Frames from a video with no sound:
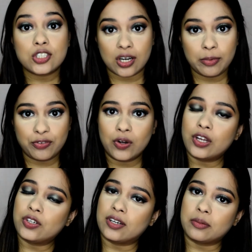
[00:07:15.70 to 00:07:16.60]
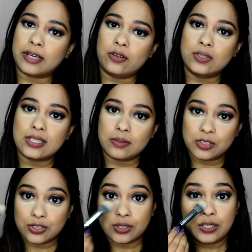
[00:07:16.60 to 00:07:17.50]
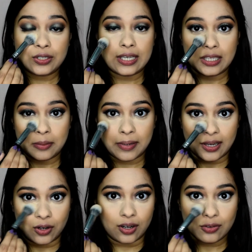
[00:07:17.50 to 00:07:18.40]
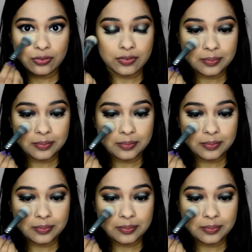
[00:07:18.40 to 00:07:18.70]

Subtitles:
now before contouring my nose, I'm just going to take the bake off.